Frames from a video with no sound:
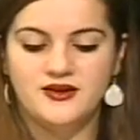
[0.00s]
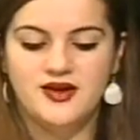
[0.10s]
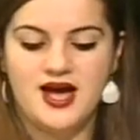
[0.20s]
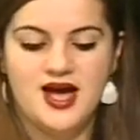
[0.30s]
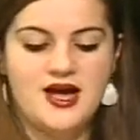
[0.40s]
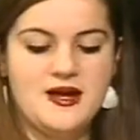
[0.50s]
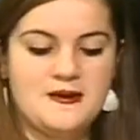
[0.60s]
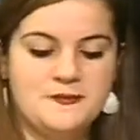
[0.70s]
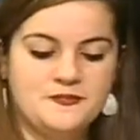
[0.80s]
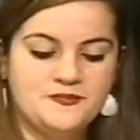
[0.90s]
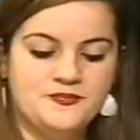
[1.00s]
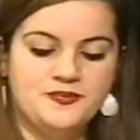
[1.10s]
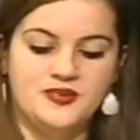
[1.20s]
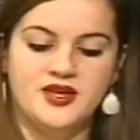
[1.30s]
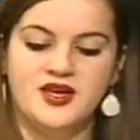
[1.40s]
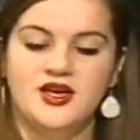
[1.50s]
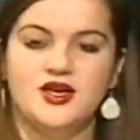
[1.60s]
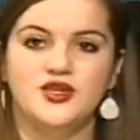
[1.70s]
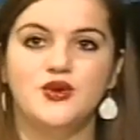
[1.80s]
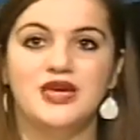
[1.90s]

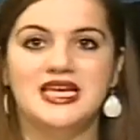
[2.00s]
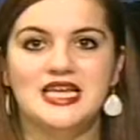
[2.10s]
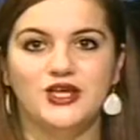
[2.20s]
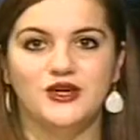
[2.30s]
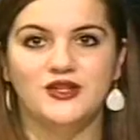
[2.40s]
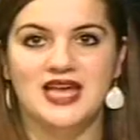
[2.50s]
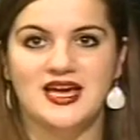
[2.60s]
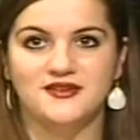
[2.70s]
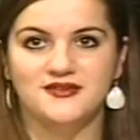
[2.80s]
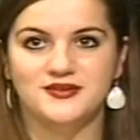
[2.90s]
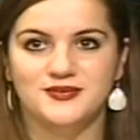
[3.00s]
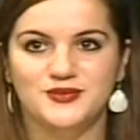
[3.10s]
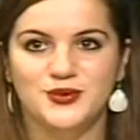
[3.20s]
You Can Heal Your Life,